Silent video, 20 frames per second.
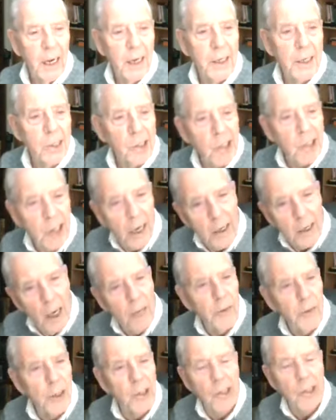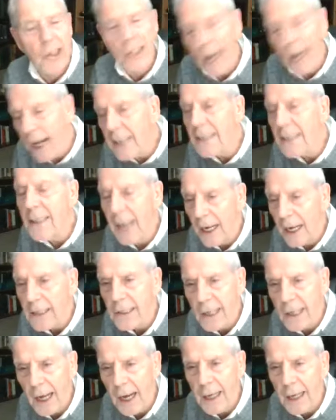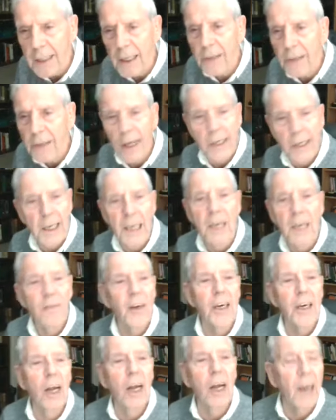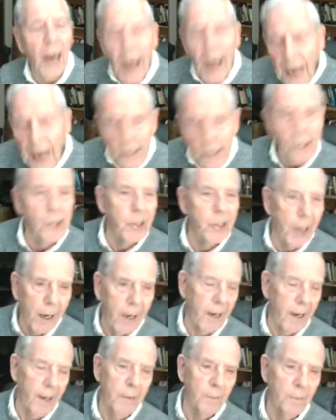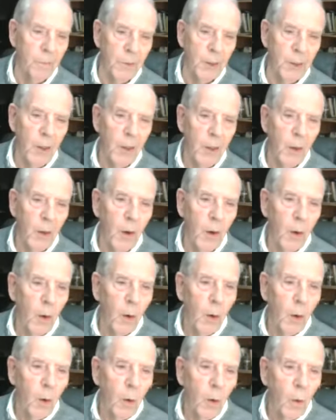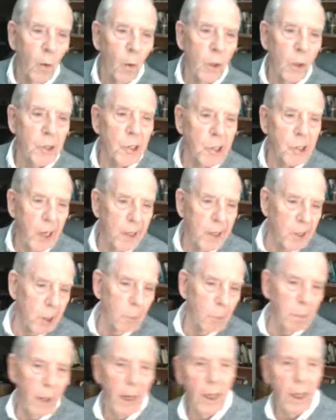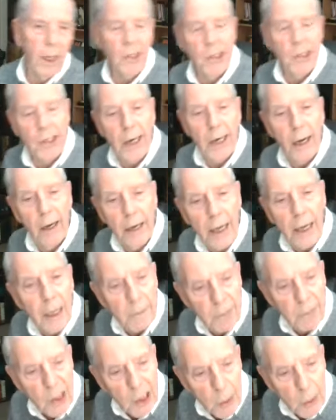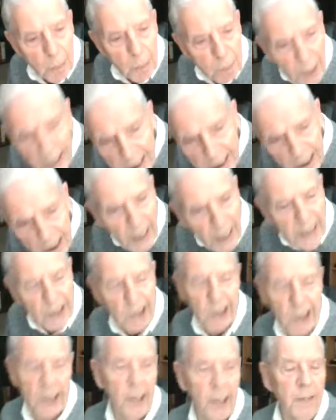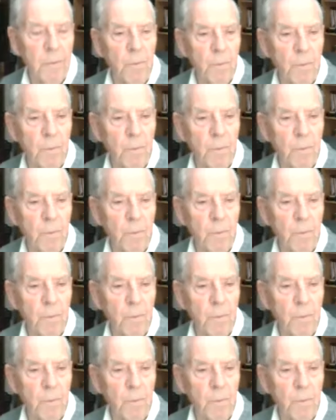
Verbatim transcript: And he said, Others said that kind of thing, even Elijah when Jezebel scared him spitless.